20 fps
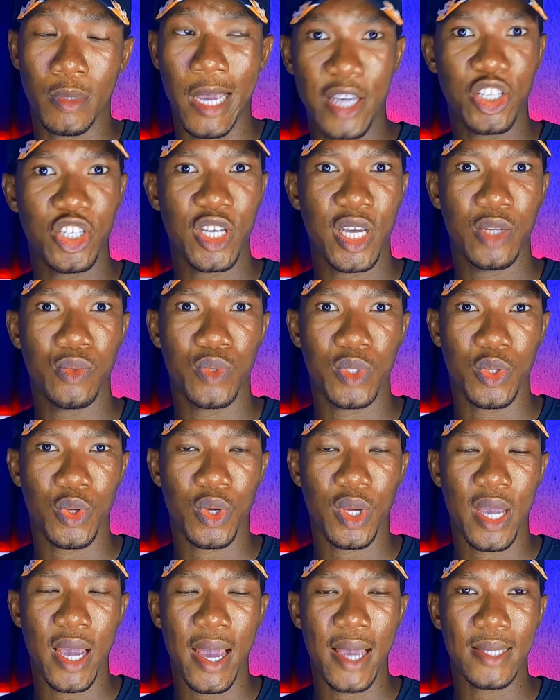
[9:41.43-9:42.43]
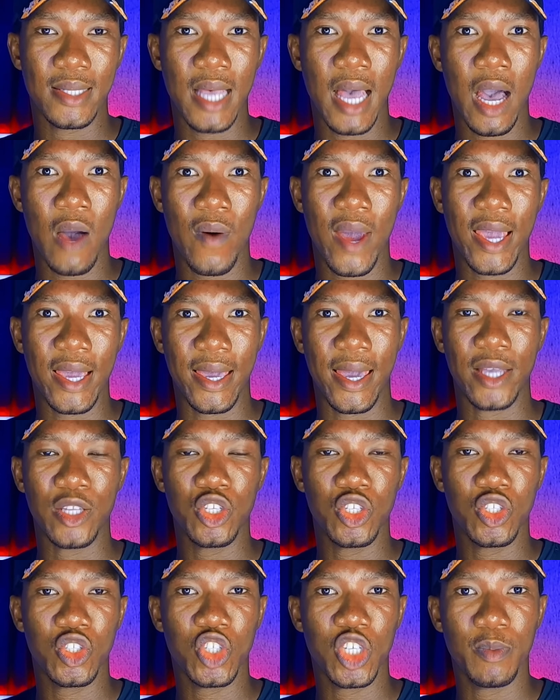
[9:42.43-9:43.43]
I shared with you guys how I get
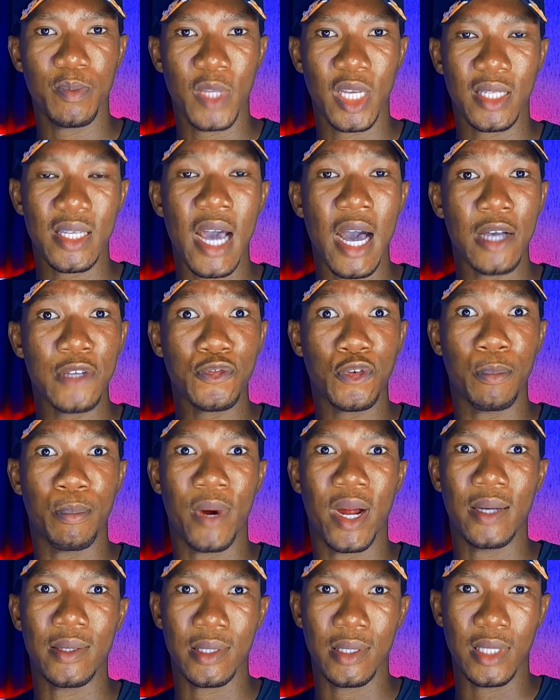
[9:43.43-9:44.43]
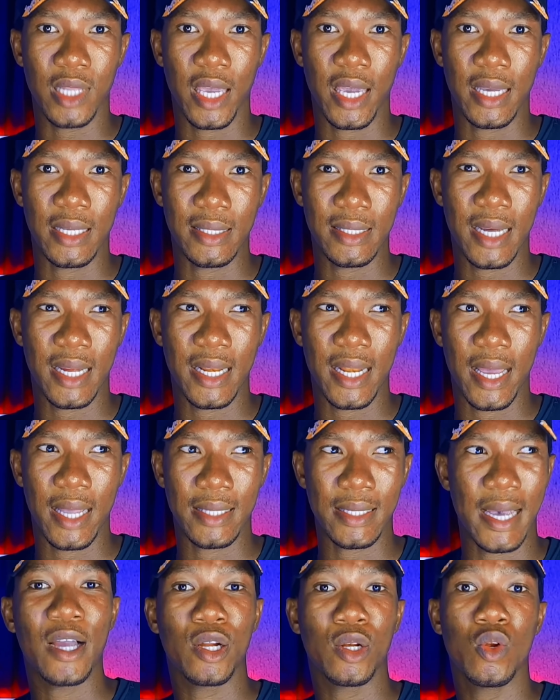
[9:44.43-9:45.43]
cheap data for browsing the
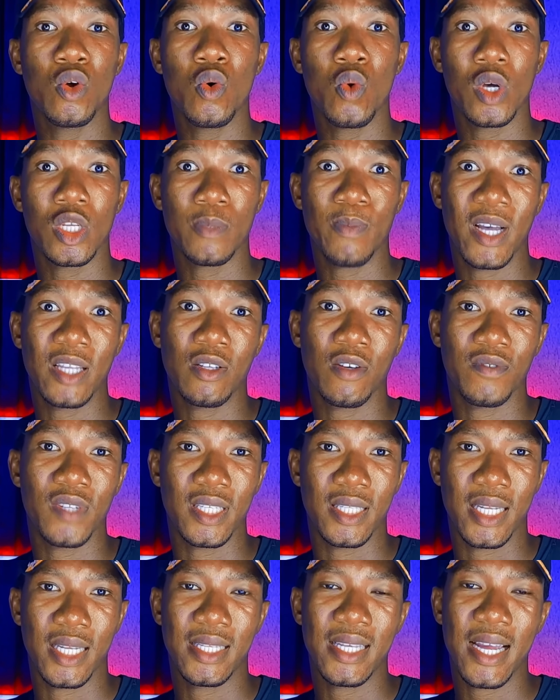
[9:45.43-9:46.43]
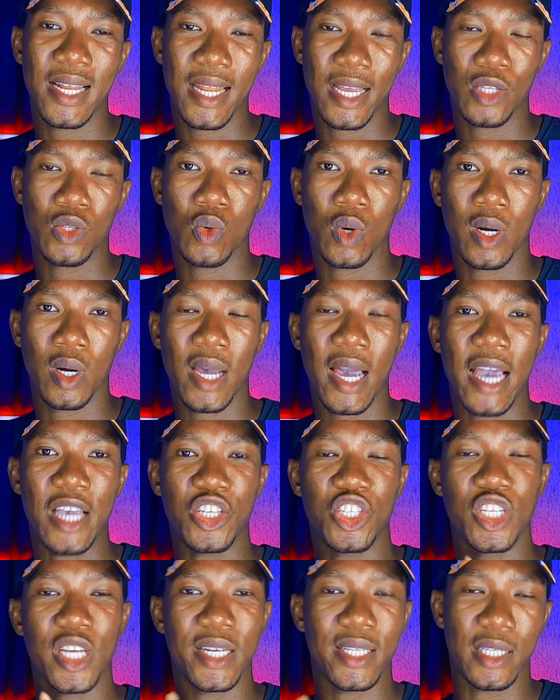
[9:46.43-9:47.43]
internet, and Glow was part of the data network I
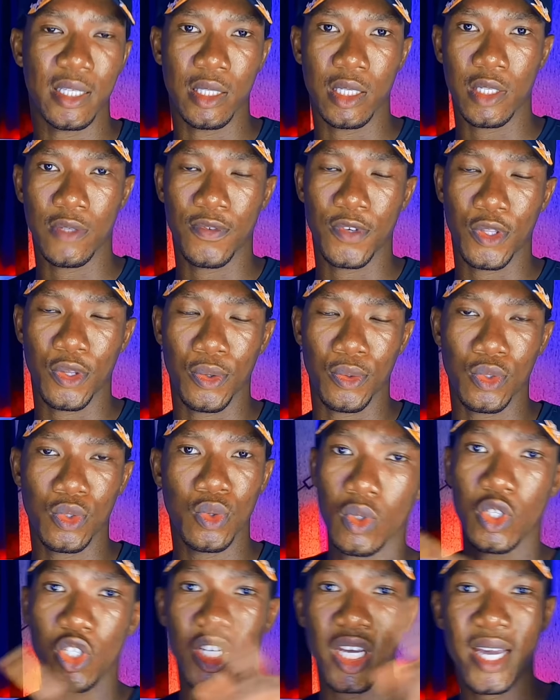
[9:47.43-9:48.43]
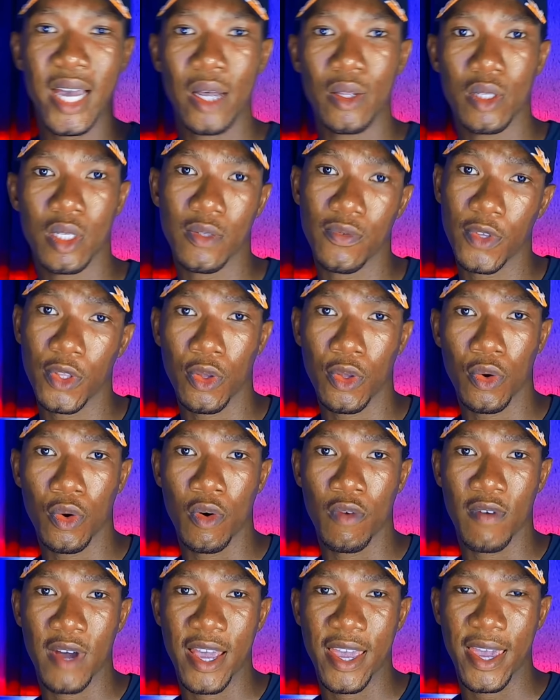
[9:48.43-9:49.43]
shared in this video. So check out this video
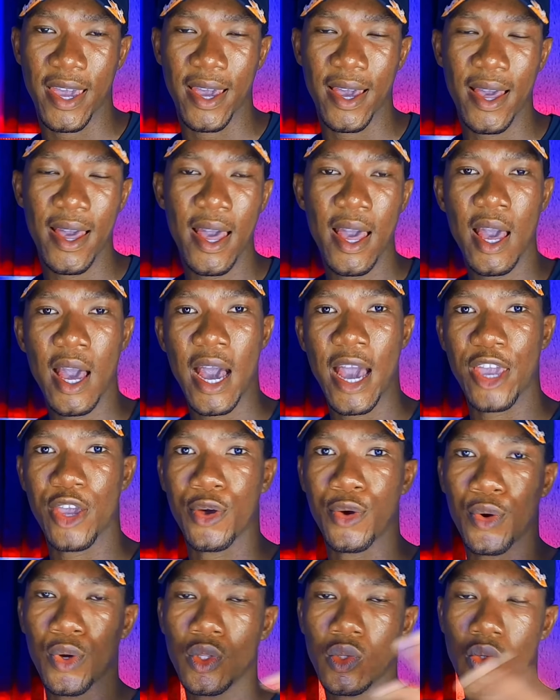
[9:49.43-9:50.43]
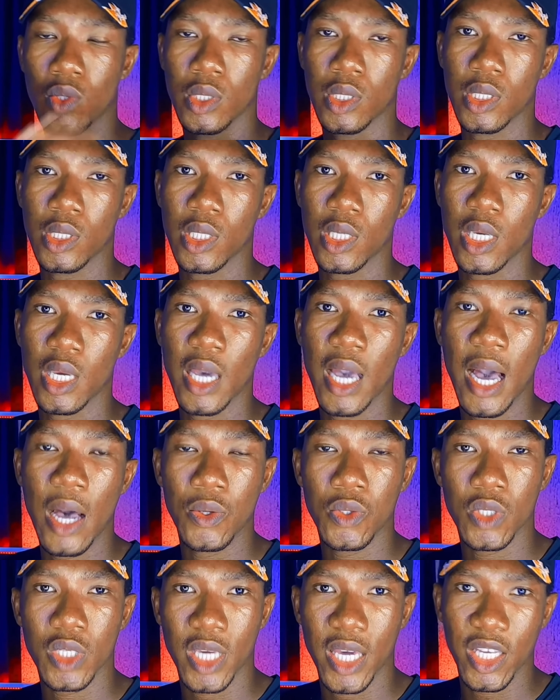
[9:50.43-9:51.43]
over here and you're going to see how
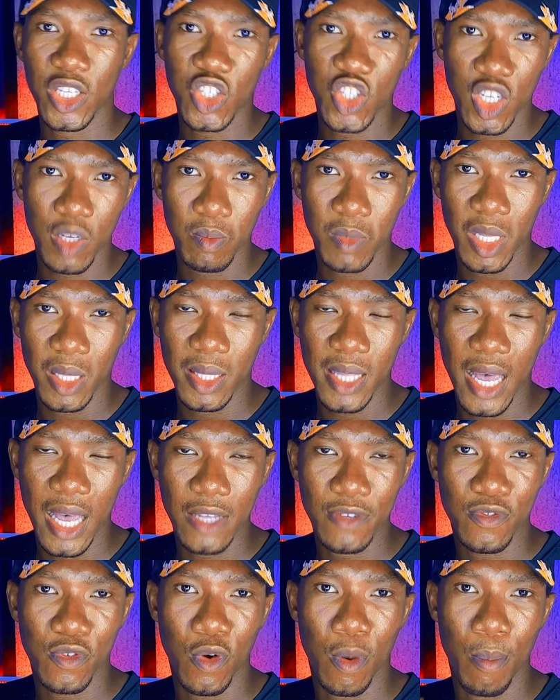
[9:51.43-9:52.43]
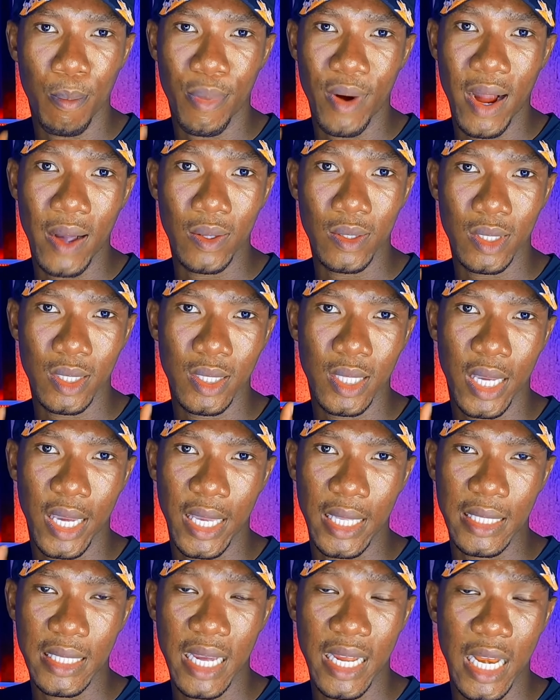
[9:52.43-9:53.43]
to get cheap data for browsing the
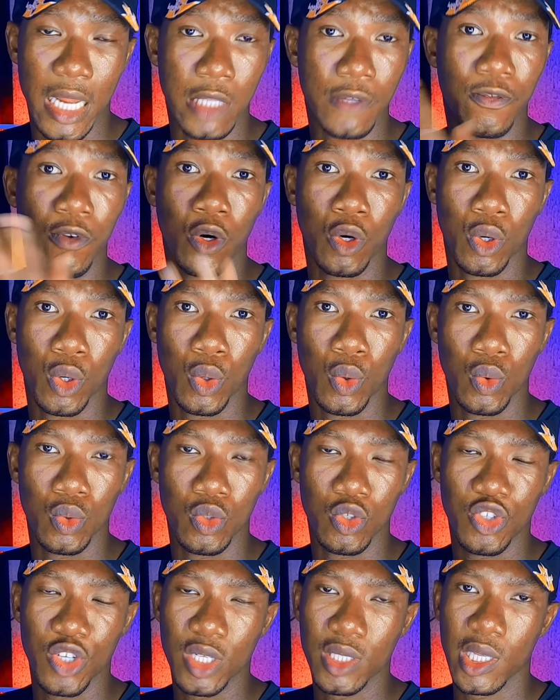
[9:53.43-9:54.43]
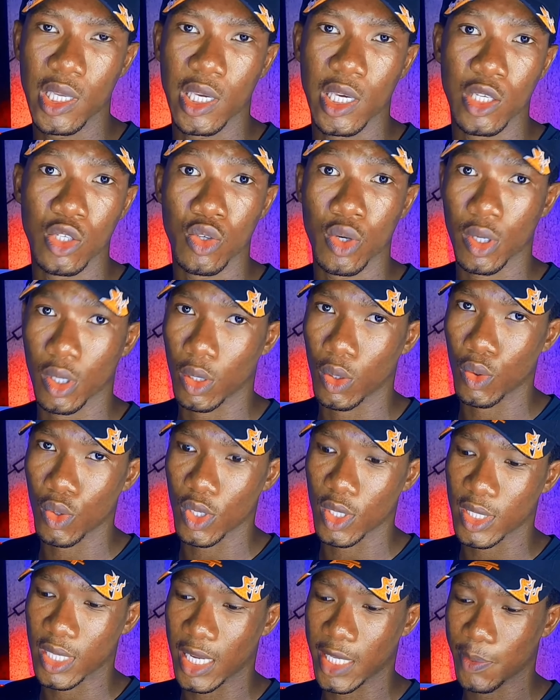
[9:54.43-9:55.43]
internet for Glow, just in case you're a Glow
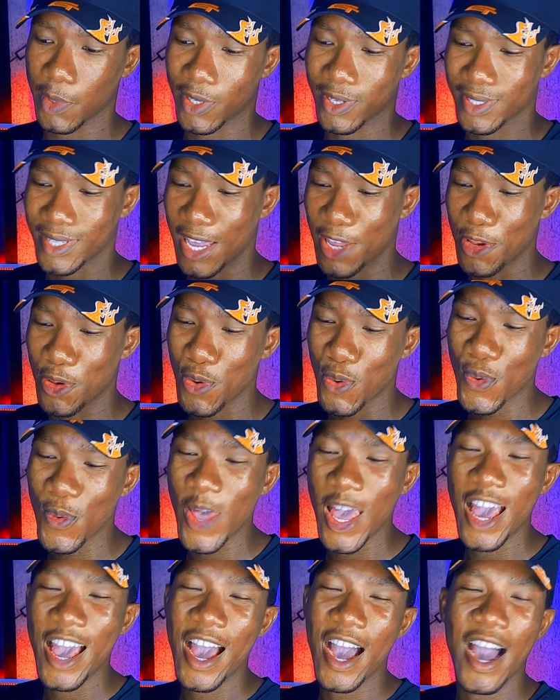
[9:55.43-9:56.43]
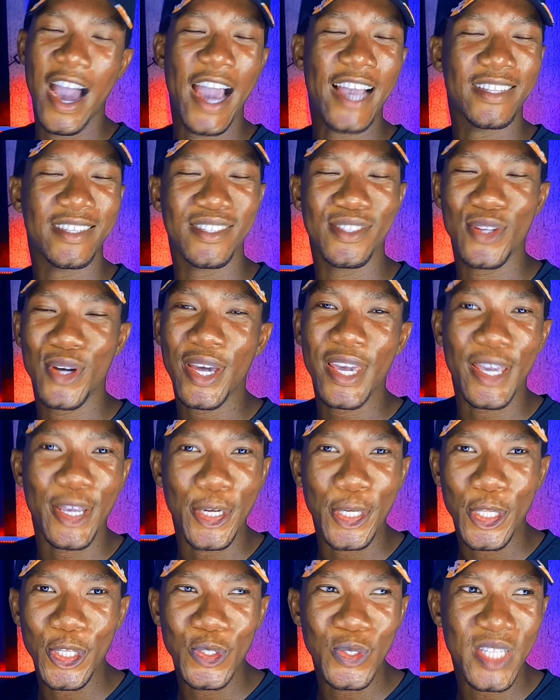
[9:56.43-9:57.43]
user, because I know I did not
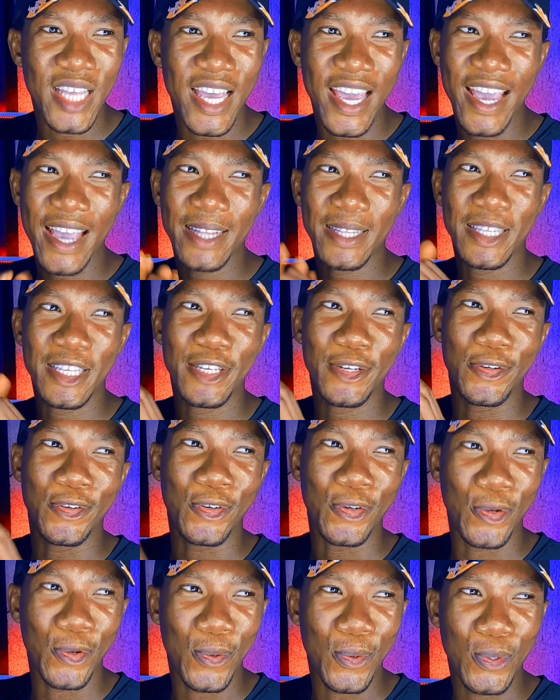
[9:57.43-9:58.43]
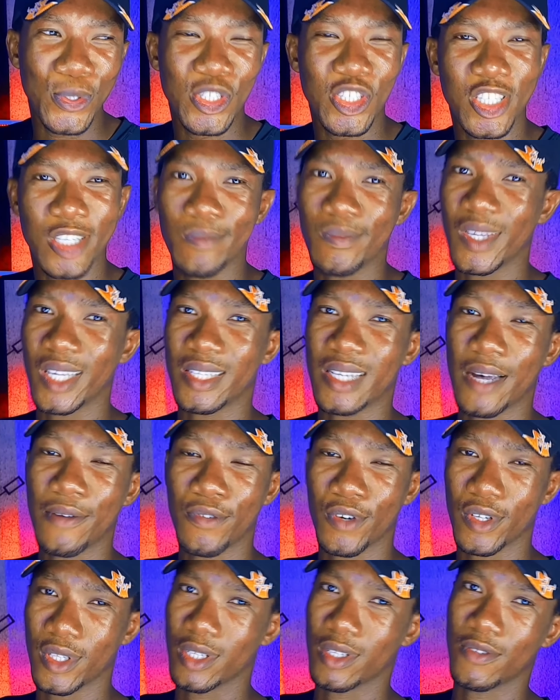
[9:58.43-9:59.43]
include any Glow cheap data
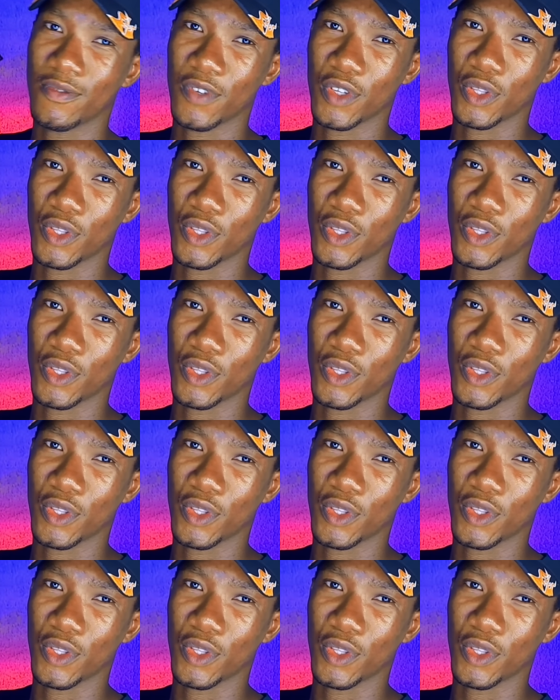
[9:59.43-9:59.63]
for this